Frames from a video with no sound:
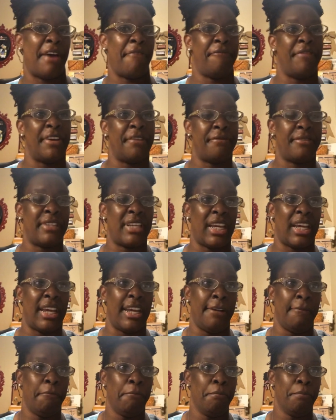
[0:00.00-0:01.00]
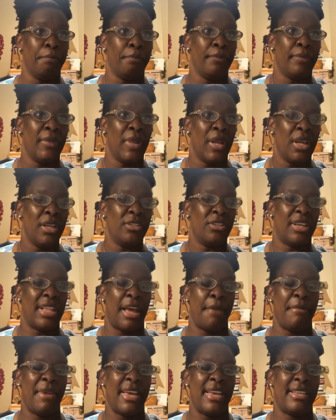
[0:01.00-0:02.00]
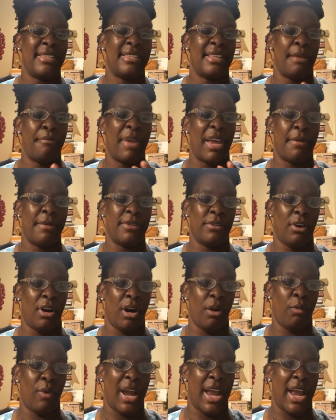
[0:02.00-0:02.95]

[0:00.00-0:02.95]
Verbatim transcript: we know that we're looking for a 15 by 15.